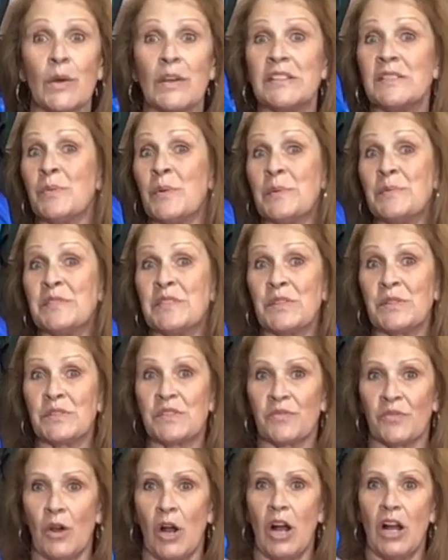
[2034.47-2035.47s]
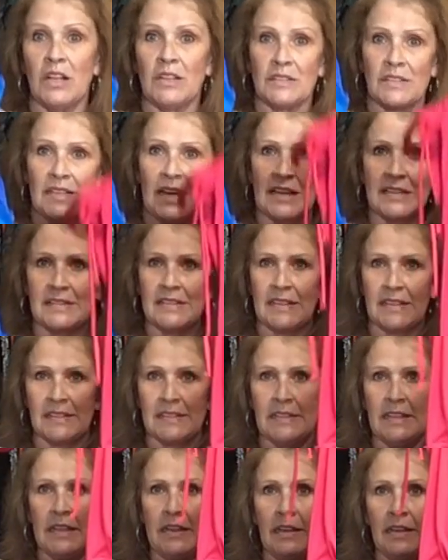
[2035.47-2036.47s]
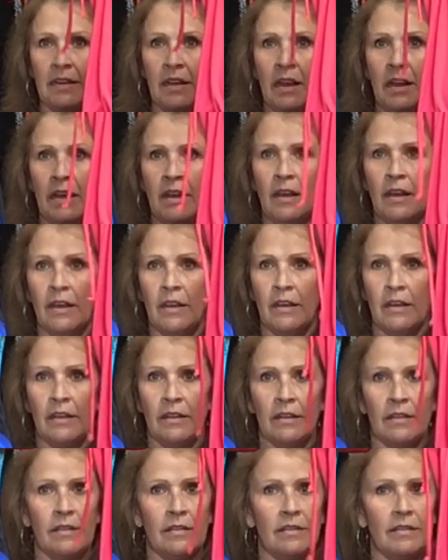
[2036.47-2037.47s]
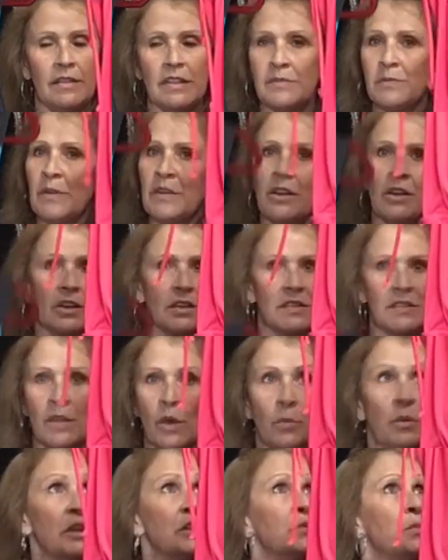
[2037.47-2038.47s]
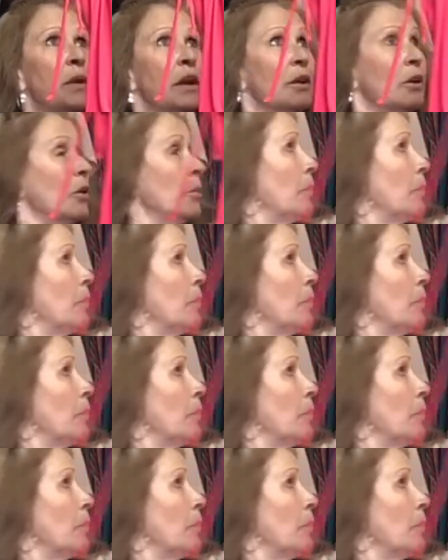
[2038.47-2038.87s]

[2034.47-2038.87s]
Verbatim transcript: a swimsuits for all size 16. This one looks so much bigger,